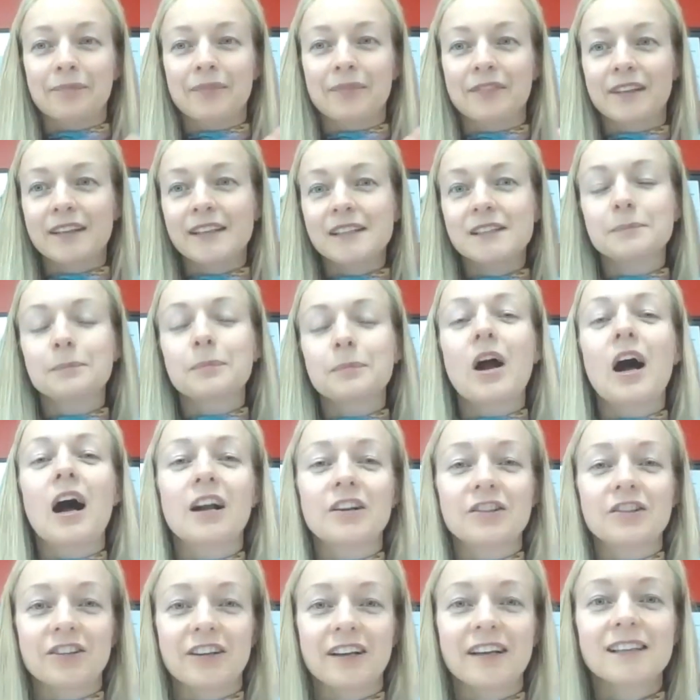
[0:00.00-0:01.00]
This
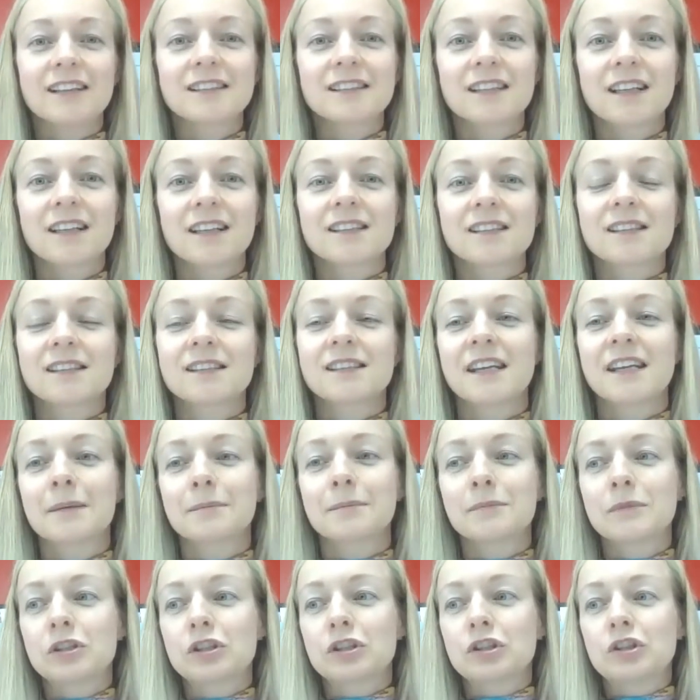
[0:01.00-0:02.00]
project is
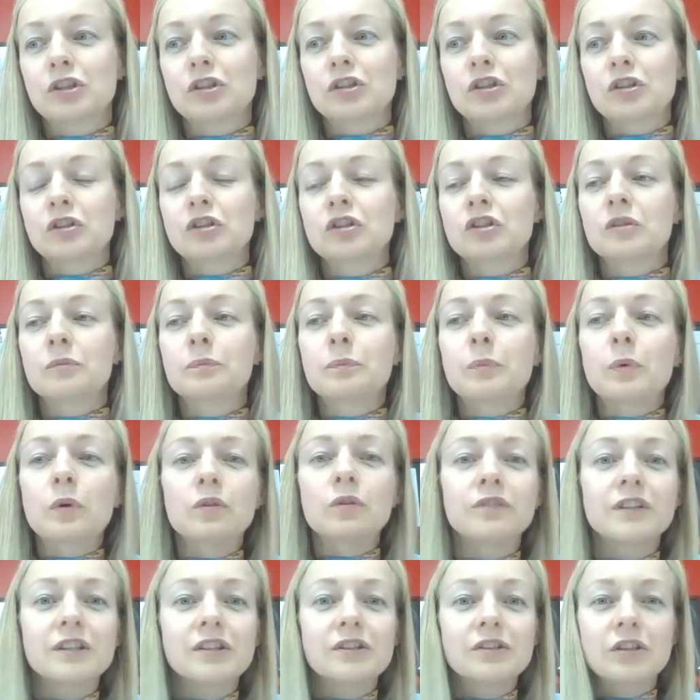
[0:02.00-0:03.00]
deemed to
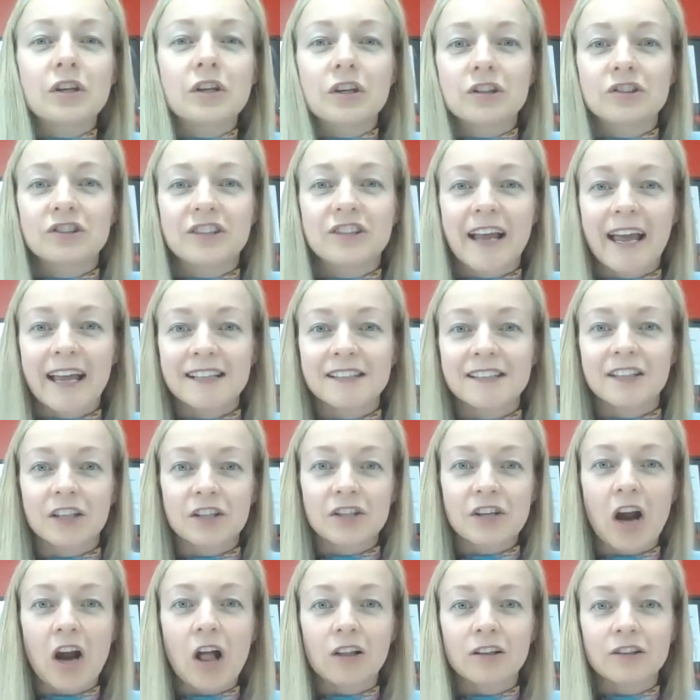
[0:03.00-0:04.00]
pull research and
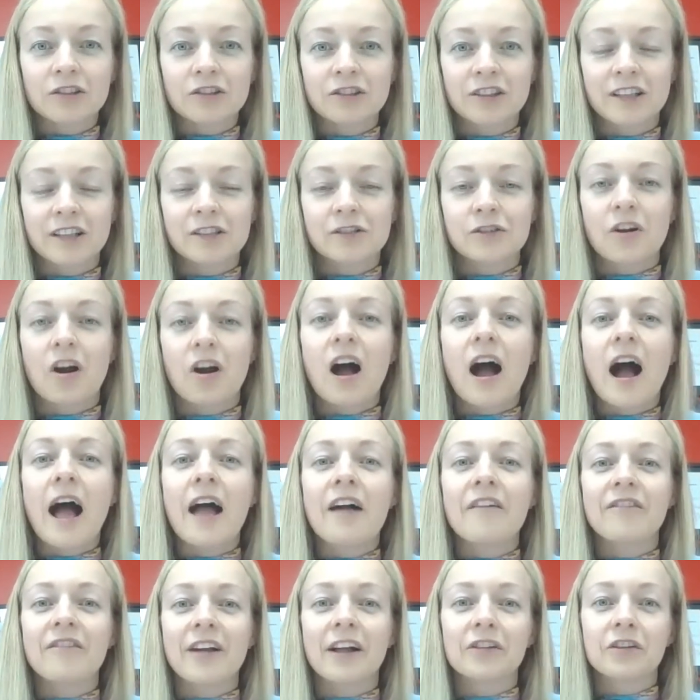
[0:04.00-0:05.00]
technology into
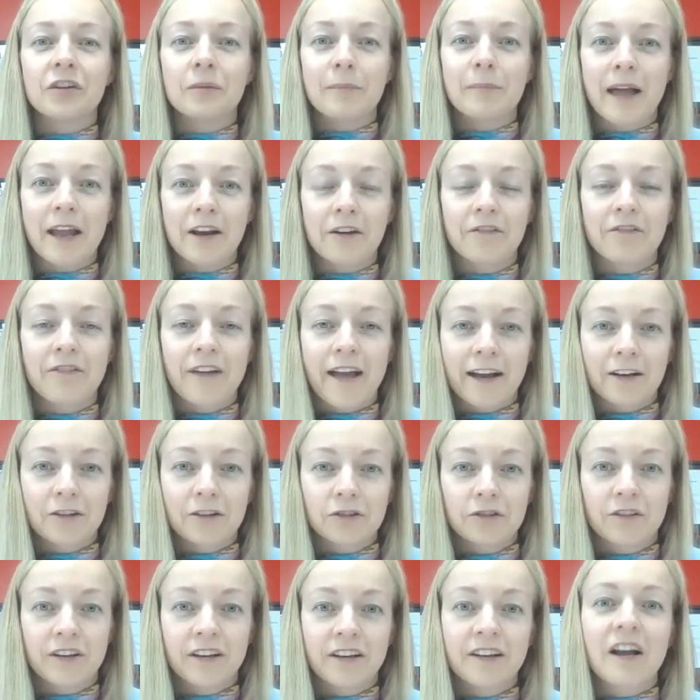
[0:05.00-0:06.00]
high-value
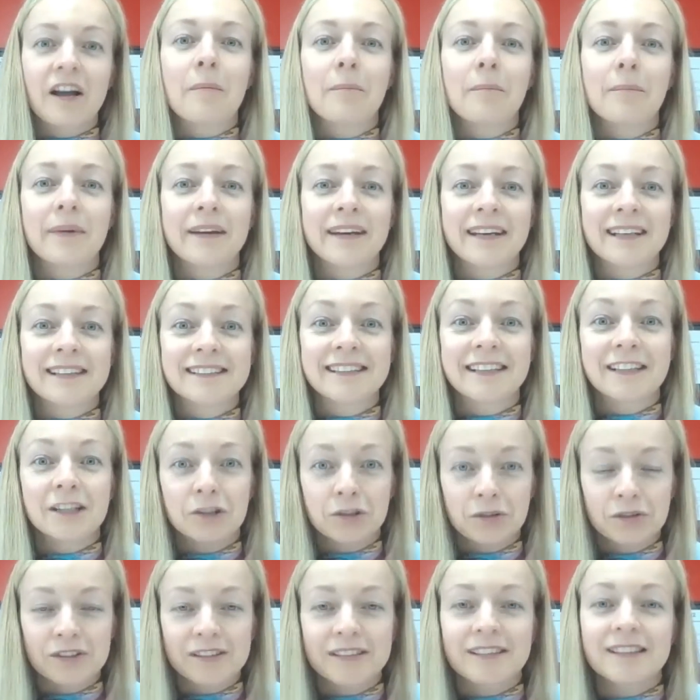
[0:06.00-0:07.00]
manufacturing companies in
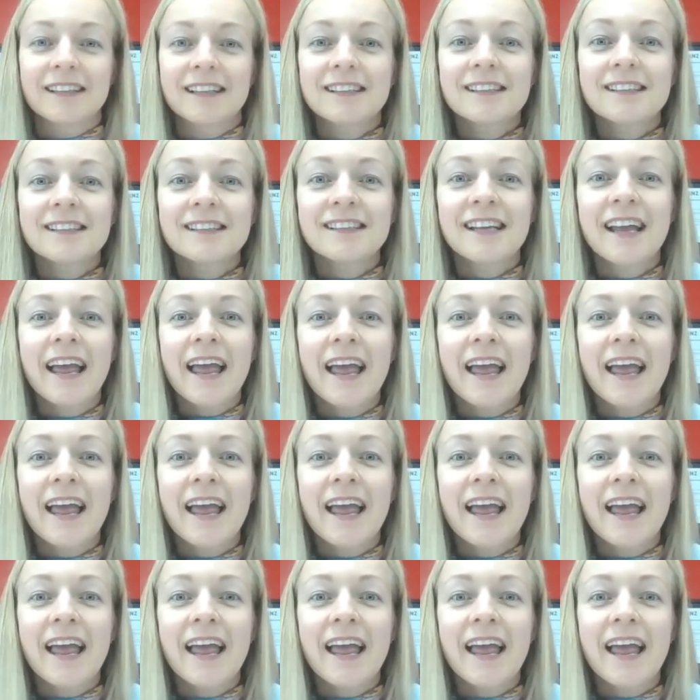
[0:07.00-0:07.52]
New Zealand.